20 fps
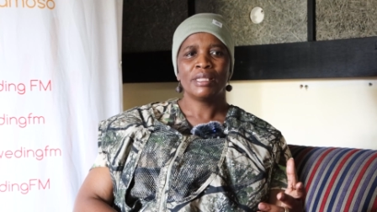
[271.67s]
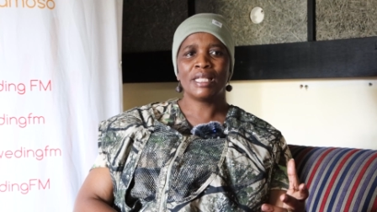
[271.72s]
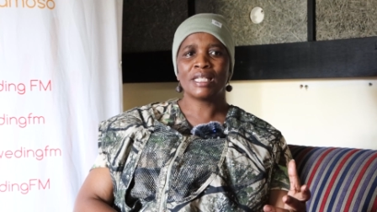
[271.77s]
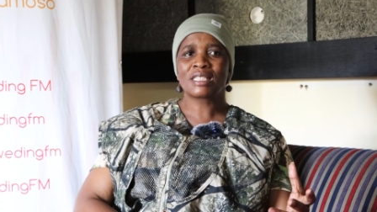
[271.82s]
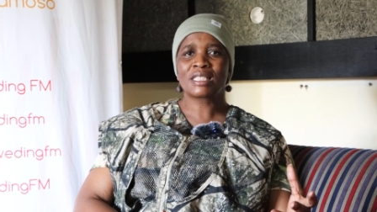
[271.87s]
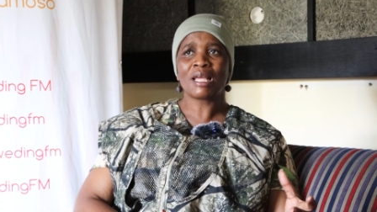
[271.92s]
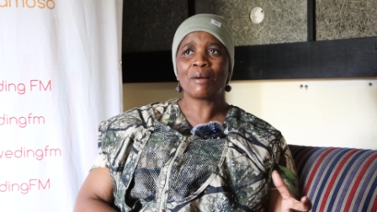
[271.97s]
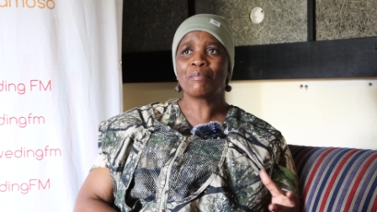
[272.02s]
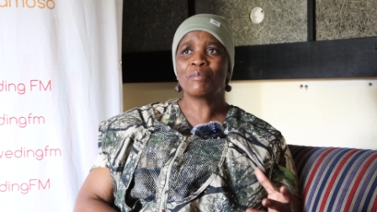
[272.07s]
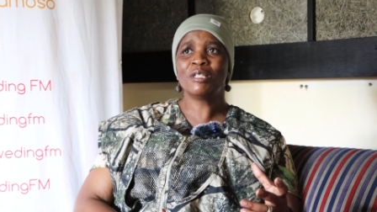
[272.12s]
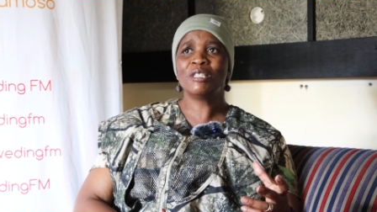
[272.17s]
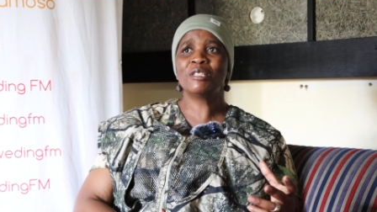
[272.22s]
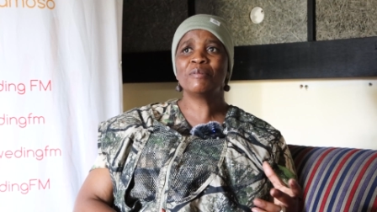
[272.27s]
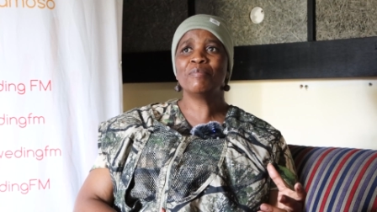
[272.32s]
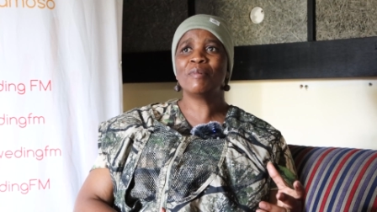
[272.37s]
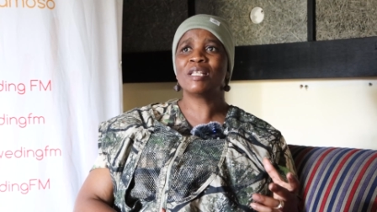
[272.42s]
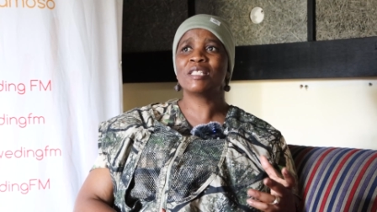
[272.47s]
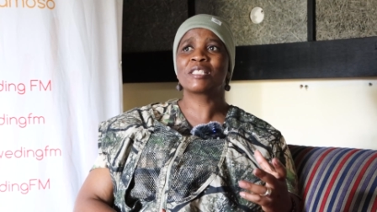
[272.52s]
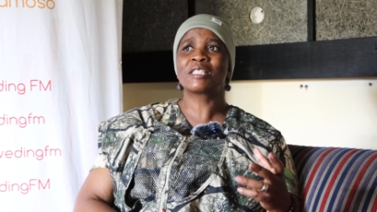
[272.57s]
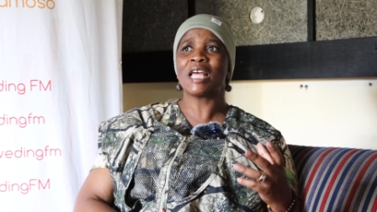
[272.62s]

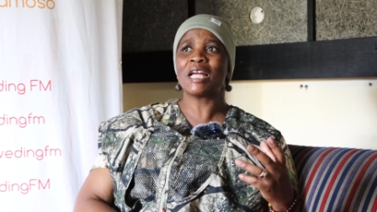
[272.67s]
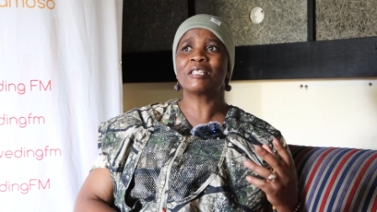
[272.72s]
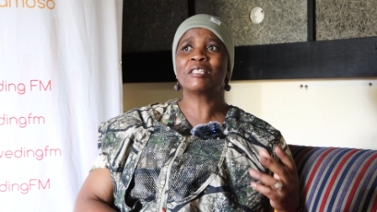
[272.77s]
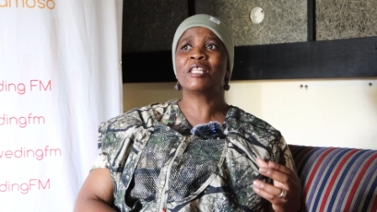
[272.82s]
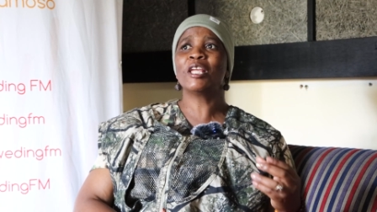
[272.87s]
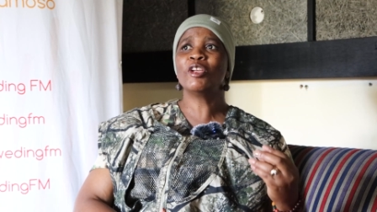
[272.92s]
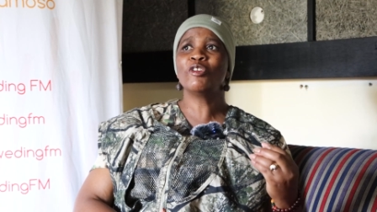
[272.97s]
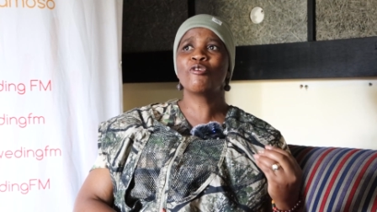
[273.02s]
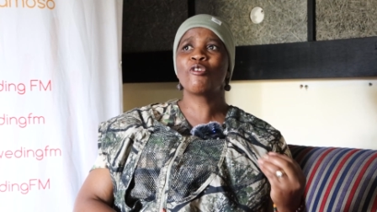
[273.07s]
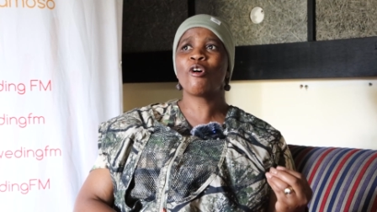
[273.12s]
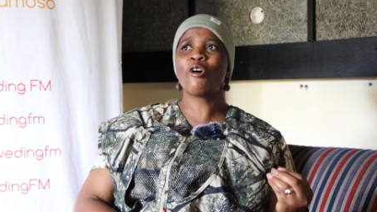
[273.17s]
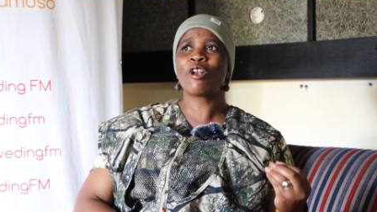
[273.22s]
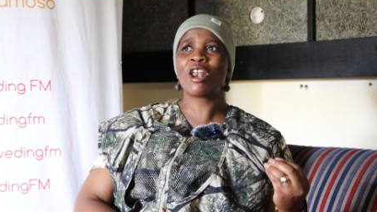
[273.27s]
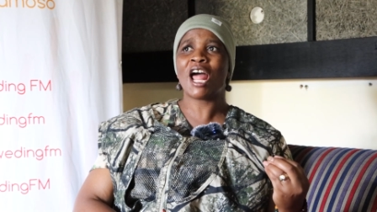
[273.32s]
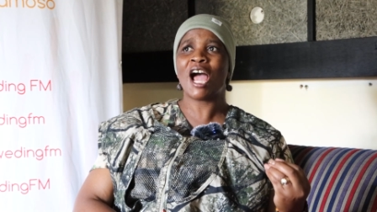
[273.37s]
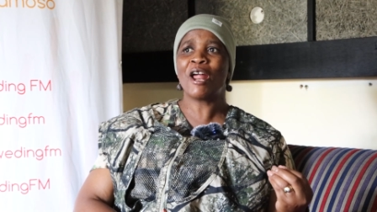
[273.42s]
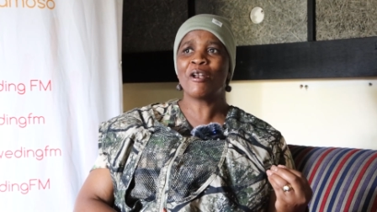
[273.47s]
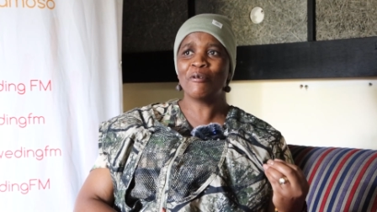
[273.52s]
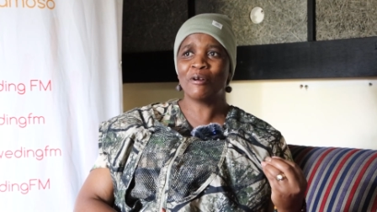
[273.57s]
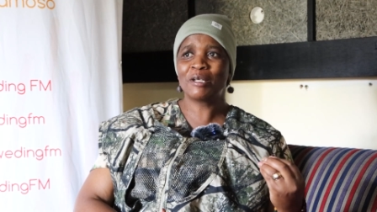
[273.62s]
establishments that they
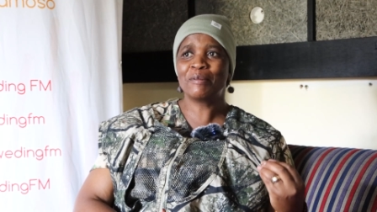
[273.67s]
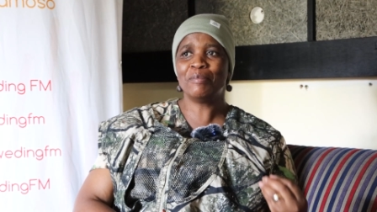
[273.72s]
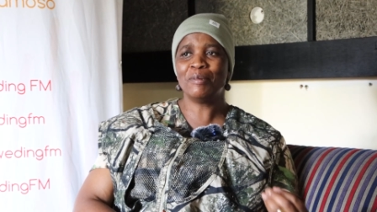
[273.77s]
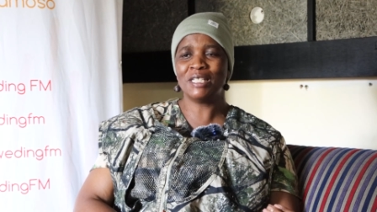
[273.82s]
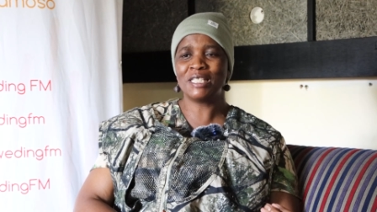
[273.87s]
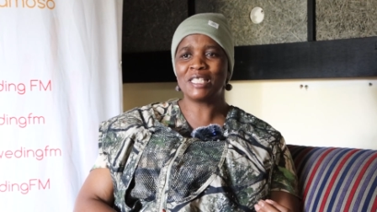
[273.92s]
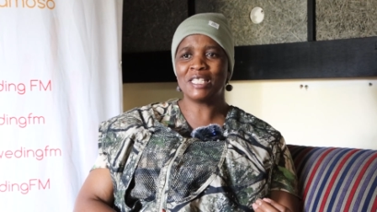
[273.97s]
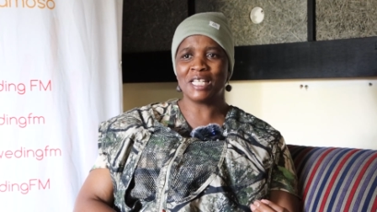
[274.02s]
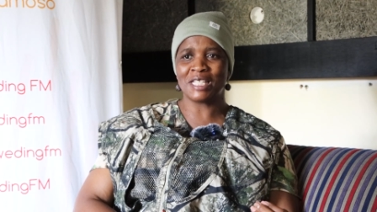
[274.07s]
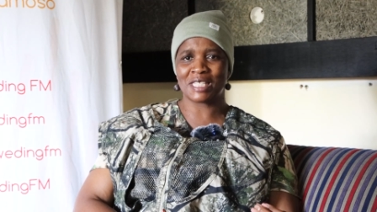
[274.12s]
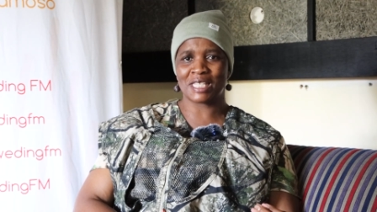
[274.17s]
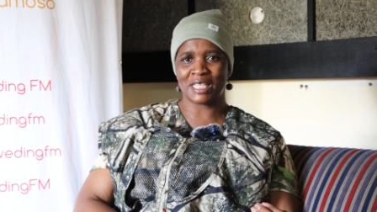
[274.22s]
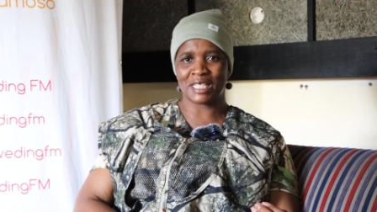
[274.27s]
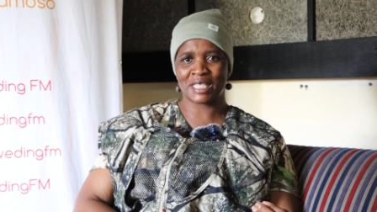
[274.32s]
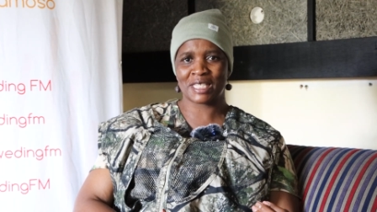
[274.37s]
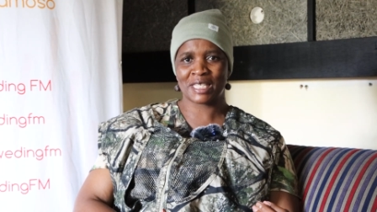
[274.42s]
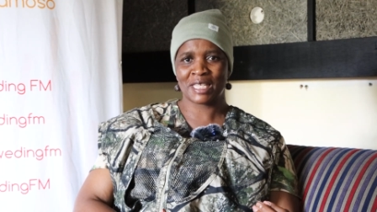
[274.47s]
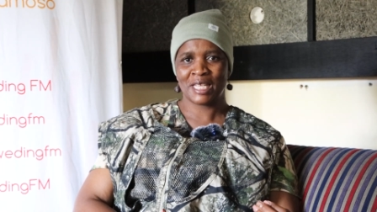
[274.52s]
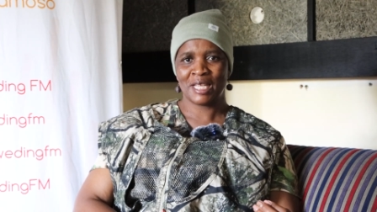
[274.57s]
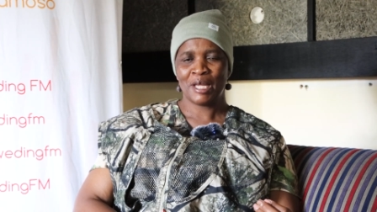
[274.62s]
call are not
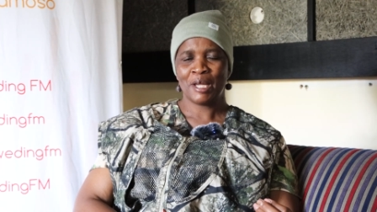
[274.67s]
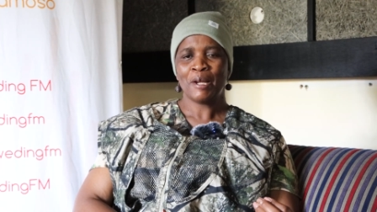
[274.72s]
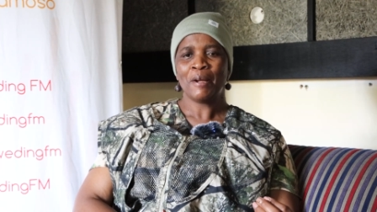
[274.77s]
businesses.